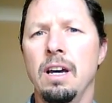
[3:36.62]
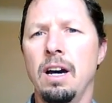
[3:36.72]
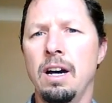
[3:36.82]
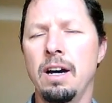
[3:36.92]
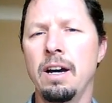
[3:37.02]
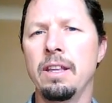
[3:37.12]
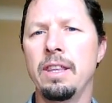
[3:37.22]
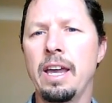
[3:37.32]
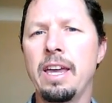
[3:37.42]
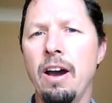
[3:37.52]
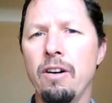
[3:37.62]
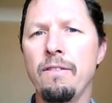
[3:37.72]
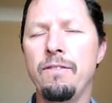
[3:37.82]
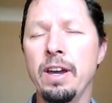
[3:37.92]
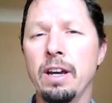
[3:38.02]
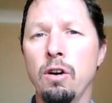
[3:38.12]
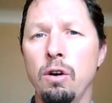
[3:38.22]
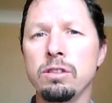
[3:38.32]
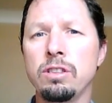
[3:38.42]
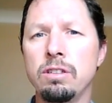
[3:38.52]
uh, they counterfeit
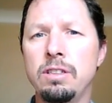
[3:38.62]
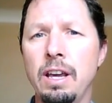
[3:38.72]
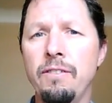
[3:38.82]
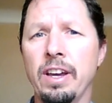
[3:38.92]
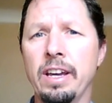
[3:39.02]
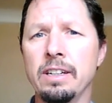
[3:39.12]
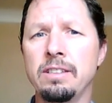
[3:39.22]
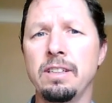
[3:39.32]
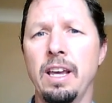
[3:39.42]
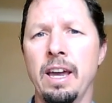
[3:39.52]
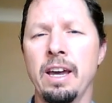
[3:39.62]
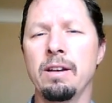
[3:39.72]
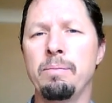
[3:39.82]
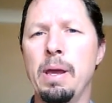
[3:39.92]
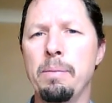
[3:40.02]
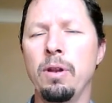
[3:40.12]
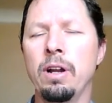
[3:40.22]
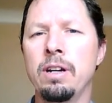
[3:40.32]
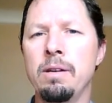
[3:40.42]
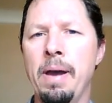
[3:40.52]
gold certificates and people
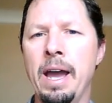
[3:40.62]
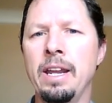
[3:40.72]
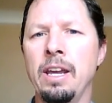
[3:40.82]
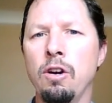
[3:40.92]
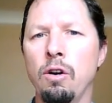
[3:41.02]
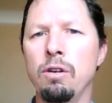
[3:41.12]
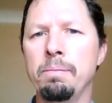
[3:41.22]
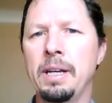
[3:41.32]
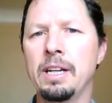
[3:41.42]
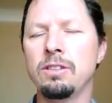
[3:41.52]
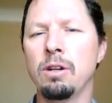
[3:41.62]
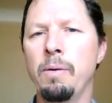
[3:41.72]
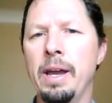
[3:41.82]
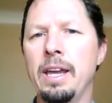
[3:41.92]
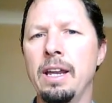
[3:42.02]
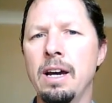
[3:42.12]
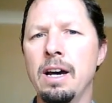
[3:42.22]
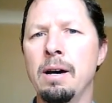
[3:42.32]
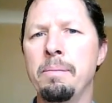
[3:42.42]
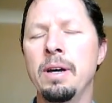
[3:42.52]
are demanding gold because they're waking
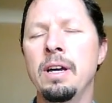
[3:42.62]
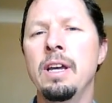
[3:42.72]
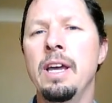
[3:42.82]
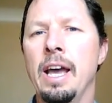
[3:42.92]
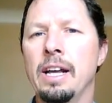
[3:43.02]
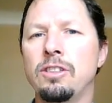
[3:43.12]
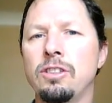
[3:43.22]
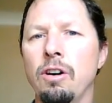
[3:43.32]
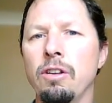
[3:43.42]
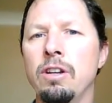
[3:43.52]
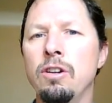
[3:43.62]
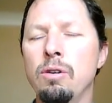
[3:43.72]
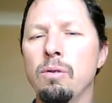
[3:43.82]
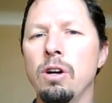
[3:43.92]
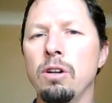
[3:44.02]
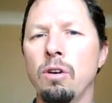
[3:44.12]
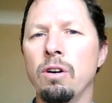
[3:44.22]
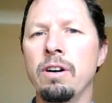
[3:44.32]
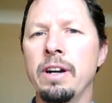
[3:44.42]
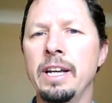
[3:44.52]
up. And so the New World
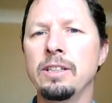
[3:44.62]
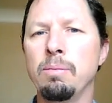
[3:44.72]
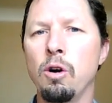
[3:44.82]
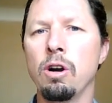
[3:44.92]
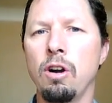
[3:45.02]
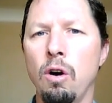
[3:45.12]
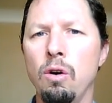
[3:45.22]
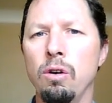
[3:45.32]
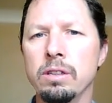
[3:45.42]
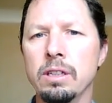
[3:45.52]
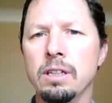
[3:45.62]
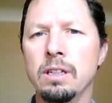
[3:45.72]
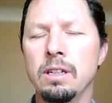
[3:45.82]
Order needs more gold